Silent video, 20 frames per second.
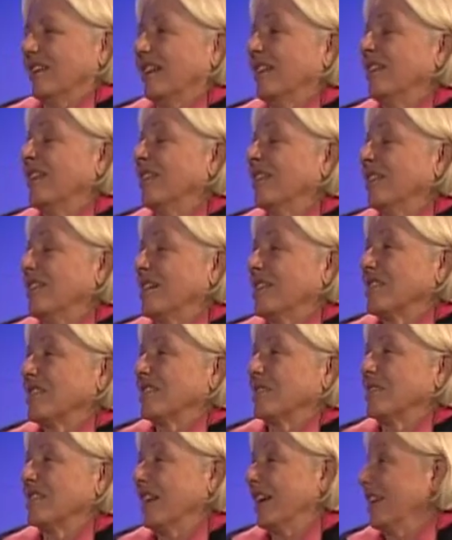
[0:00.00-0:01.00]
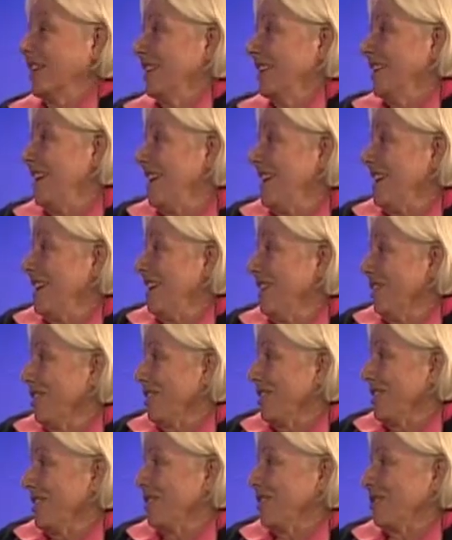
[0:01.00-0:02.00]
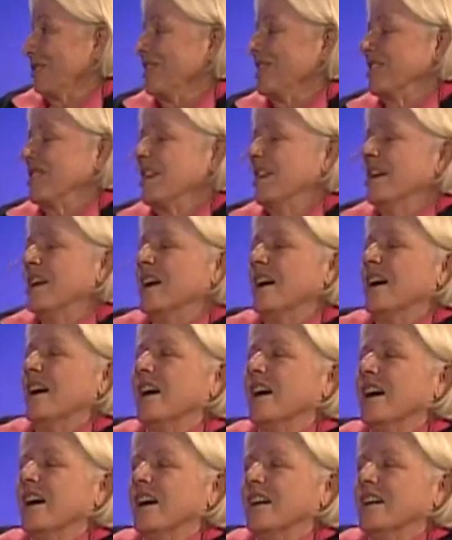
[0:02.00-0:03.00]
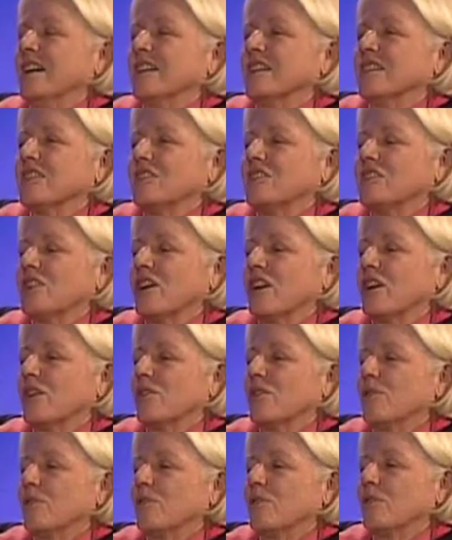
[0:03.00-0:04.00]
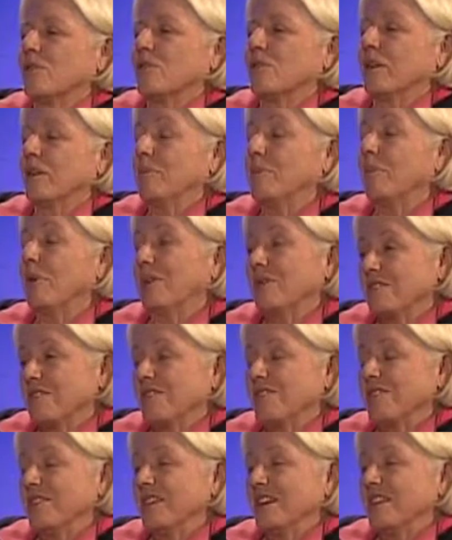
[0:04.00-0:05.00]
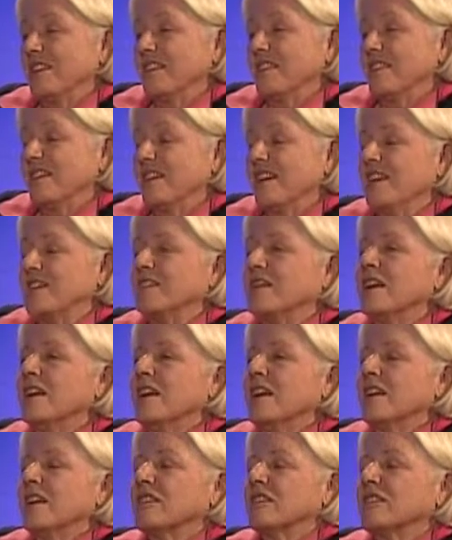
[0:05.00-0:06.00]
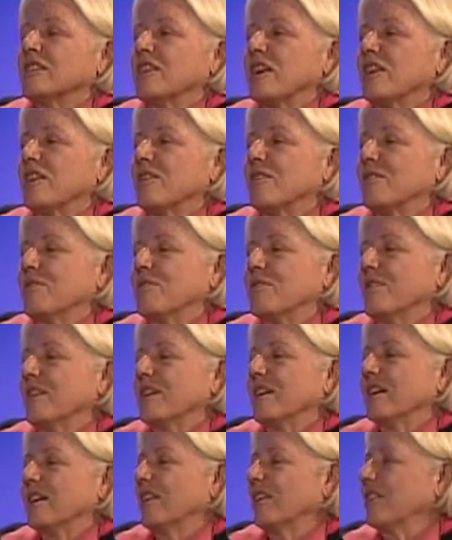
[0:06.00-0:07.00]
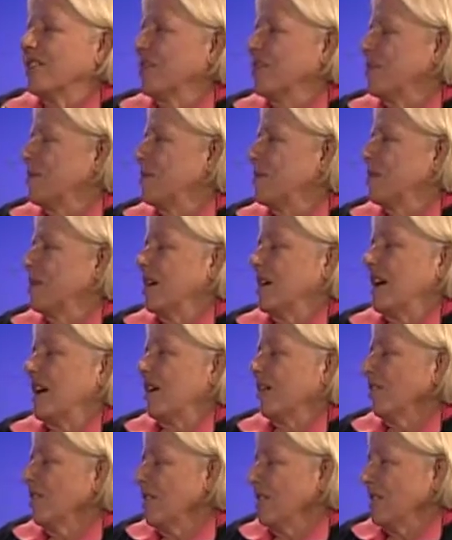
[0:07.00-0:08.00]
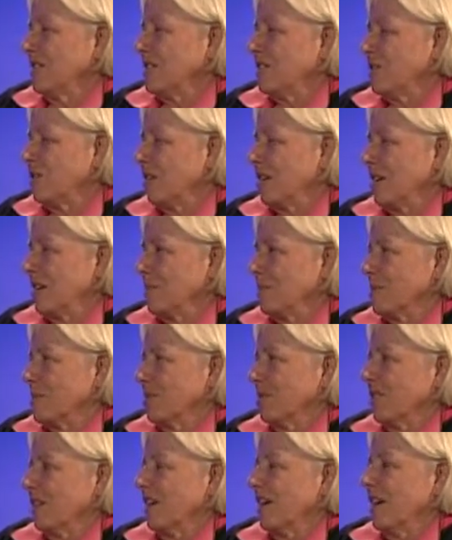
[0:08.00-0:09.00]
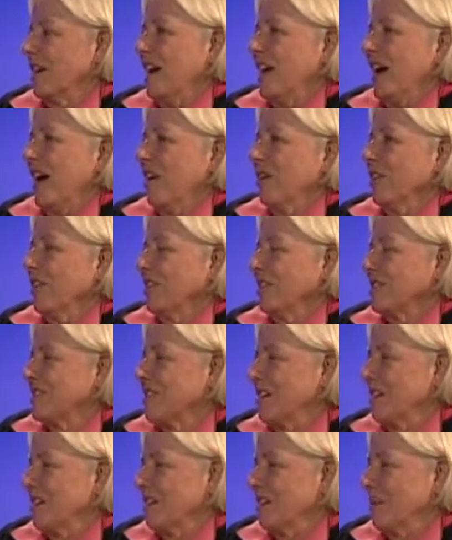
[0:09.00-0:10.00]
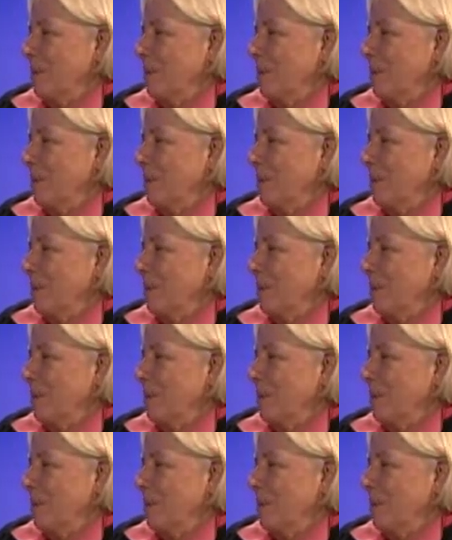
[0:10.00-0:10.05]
and in lots of and in 80 other countries. Uh, so and parts of the United States. So uh, this airline story comes along, and now they're saying